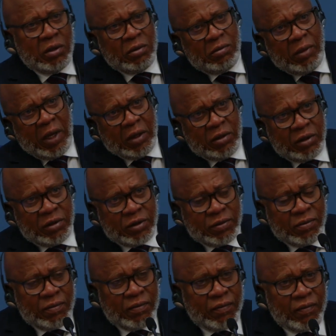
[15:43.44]

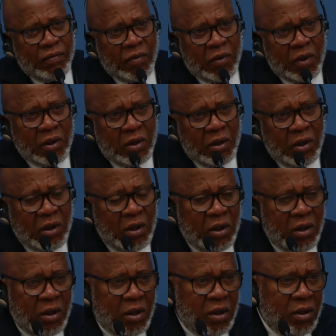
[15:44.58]
mechanism,
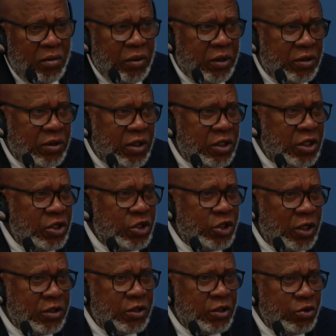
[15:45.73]
because this is
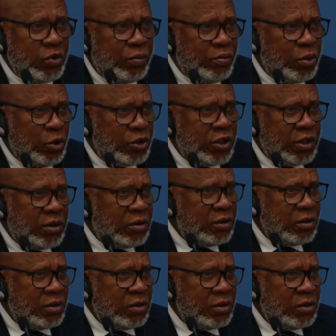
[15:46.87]
just too important